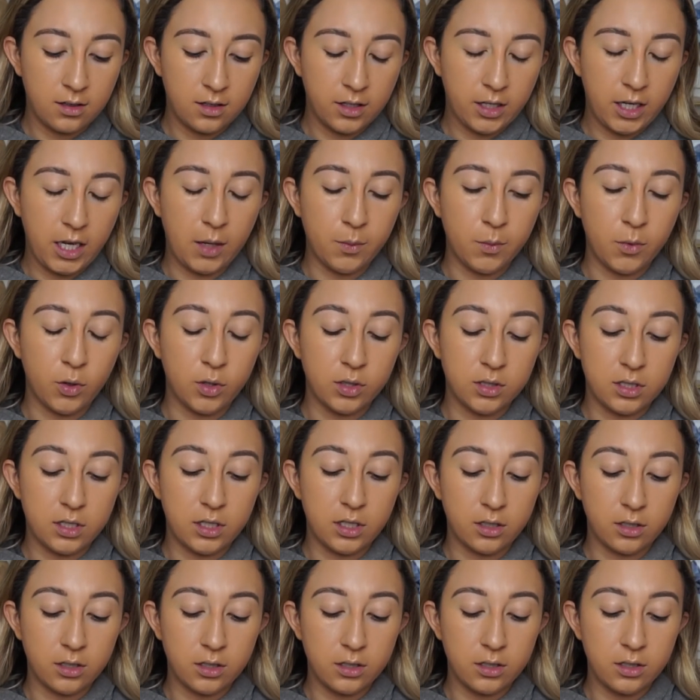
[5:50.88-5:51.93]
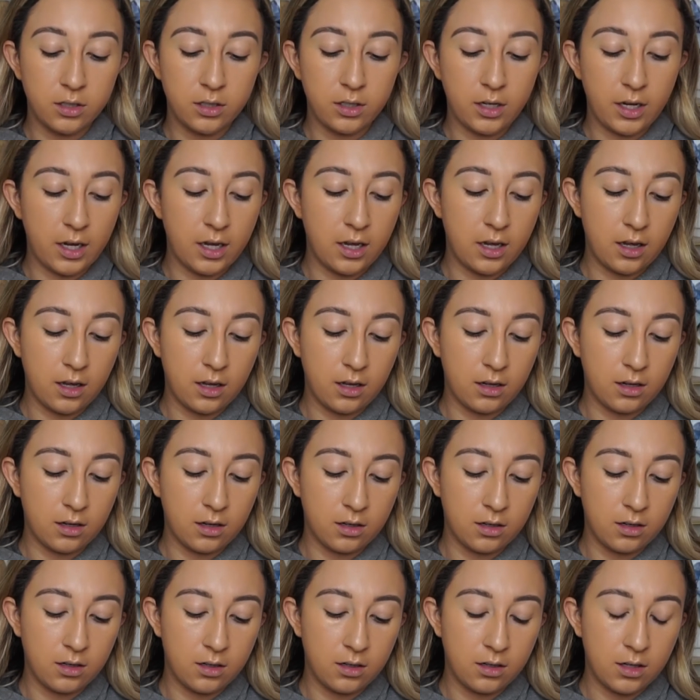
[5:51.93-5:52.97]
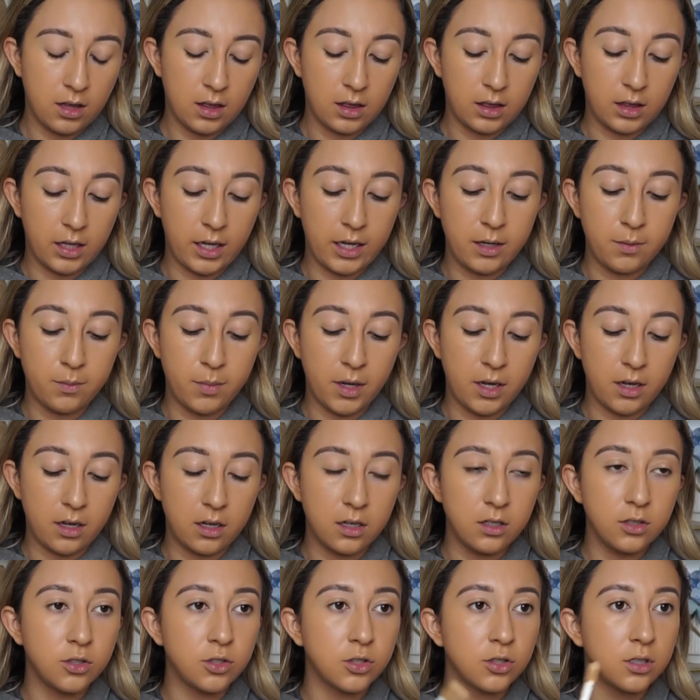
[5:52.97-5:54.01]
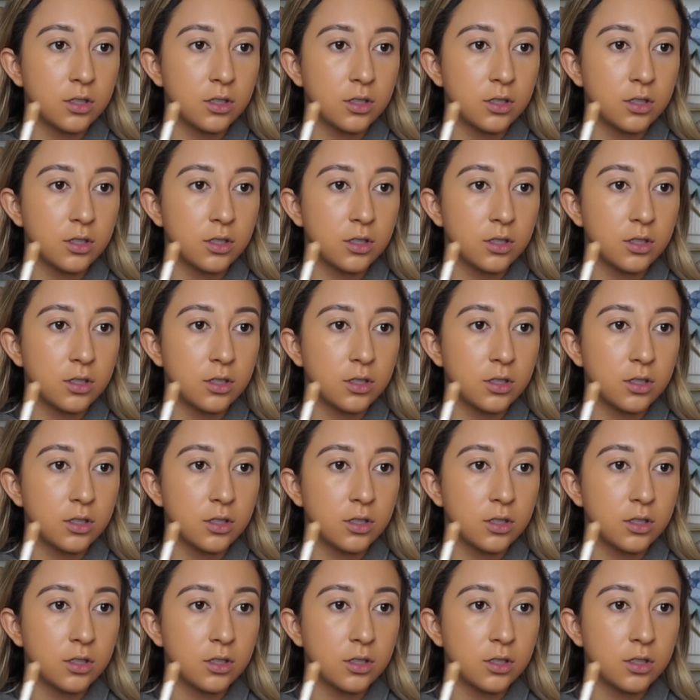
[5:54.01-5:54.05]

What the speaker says: Camo Concealer in light beige.